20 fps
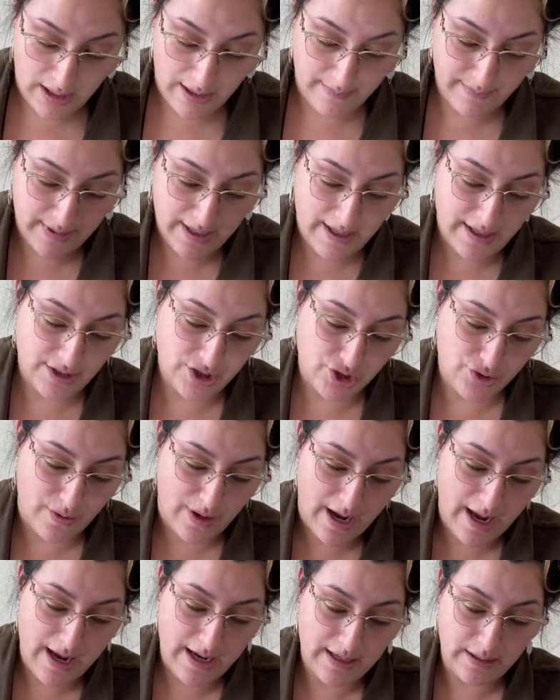I'm not
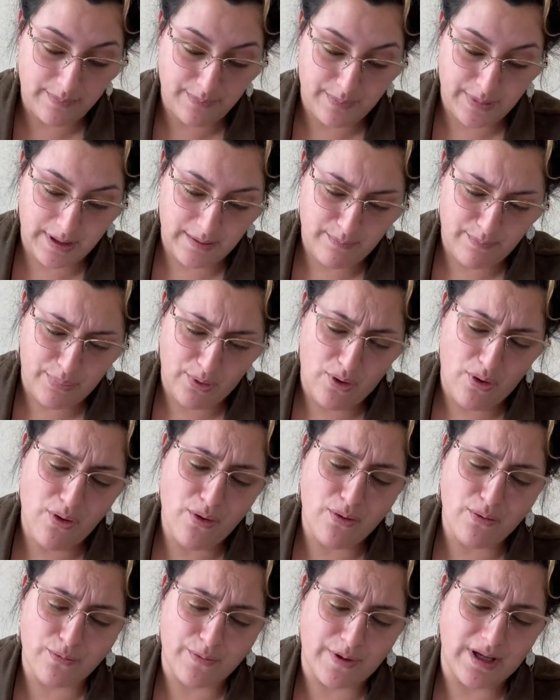trying to be
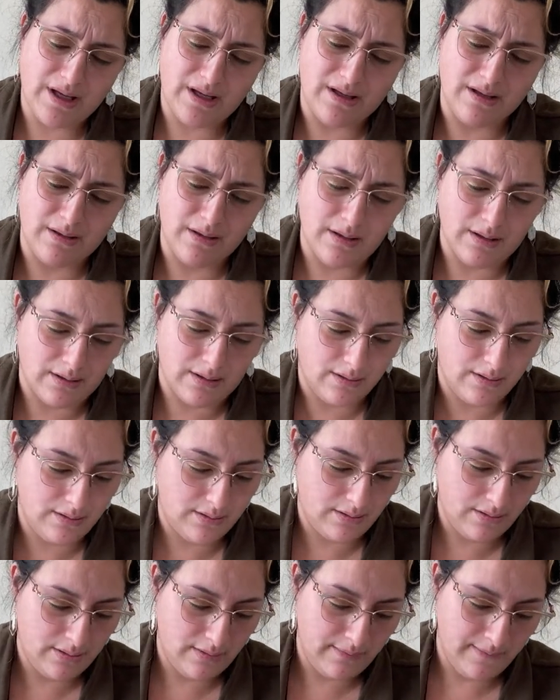boring.
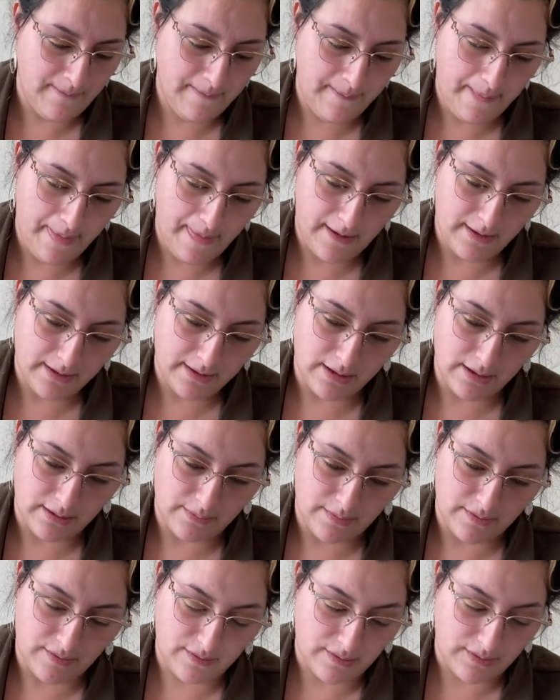Let
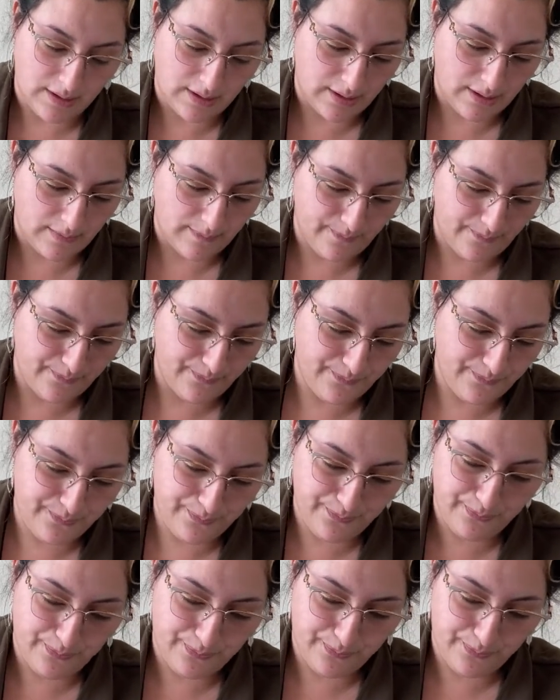me see.
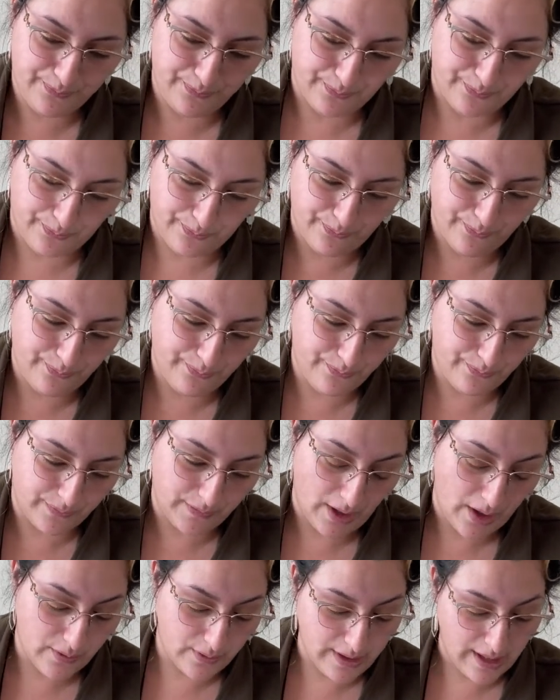Mm, mm, mm, mm.
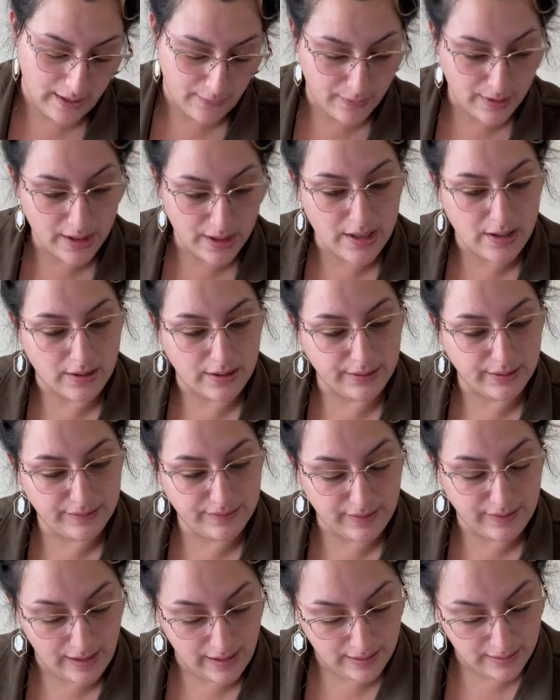okay, right here. It
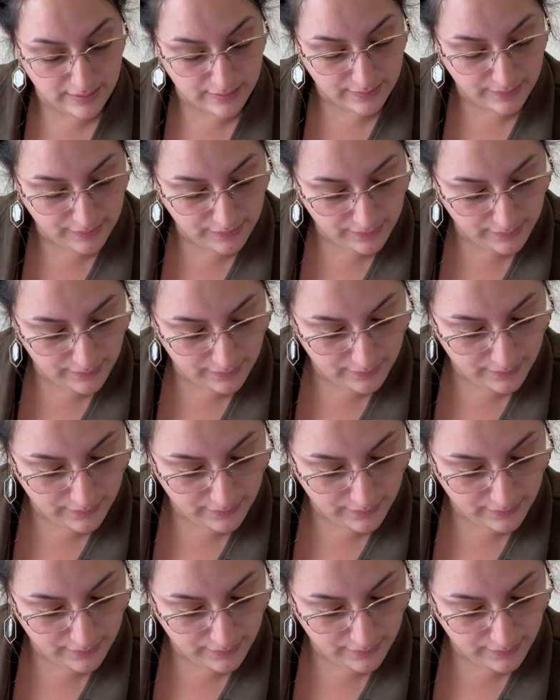says...